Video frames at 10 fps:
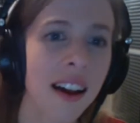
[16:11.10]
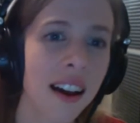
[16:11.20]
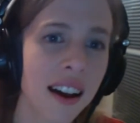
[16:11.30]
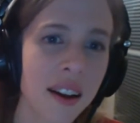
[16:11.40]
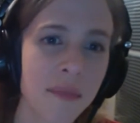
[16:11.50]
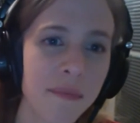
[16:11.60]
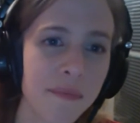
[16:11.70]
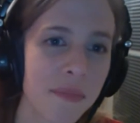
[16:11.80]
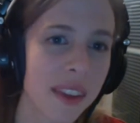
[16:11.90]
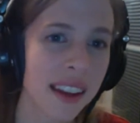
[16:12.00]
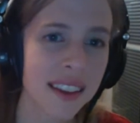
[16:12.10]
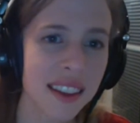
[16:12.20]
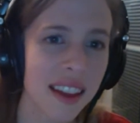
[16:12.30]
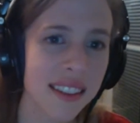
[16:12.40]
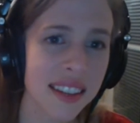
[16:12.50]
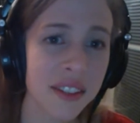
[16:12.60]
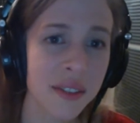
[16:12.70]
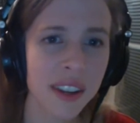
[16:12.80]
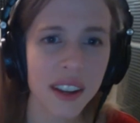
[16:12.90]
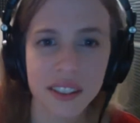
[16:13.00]
Um, and as as I do
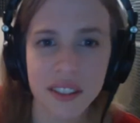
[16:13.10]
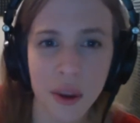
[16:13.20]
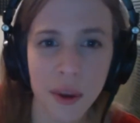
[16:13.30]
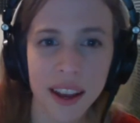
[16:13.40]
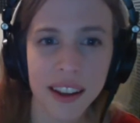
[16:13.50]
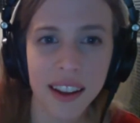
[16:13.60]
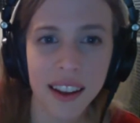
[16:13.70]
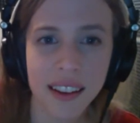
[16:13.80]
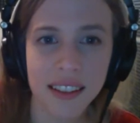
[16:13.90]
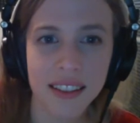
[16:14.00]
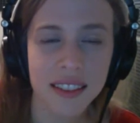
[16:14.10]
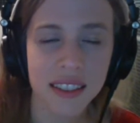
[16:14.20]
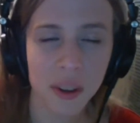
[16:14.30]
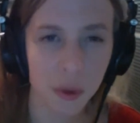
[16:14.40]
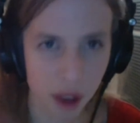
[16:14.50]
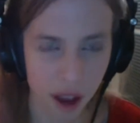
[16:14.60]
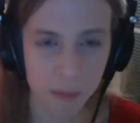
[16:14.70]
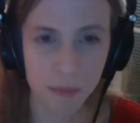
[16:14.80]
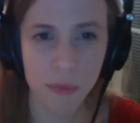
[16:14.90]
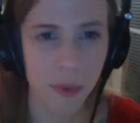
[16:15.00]
it, I'll just go ahead and you know
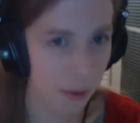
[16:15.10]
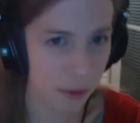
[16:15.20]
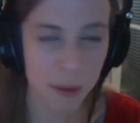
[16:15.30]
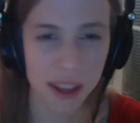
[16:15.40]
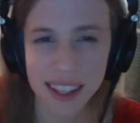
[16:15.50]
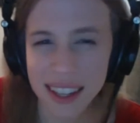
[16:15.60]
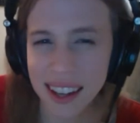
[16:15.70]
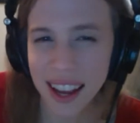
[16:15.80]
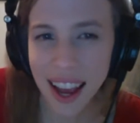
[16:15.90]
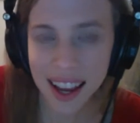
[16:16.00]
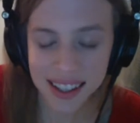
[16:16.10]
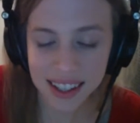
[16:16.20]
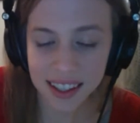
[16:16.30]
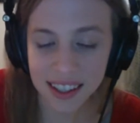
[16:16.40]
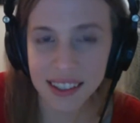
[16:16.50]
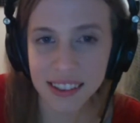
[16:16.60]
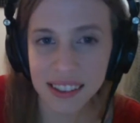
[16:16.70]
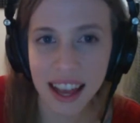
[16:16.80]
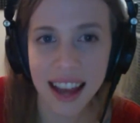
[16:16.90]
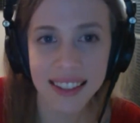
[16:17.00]
hum hum the melody. And I had done it
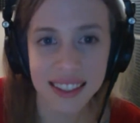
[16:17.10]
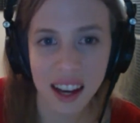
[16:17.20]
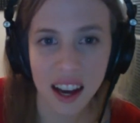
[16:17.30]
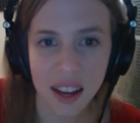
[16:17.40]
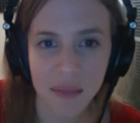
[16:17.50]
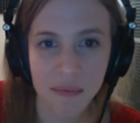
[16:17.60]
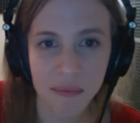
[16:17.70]
last time,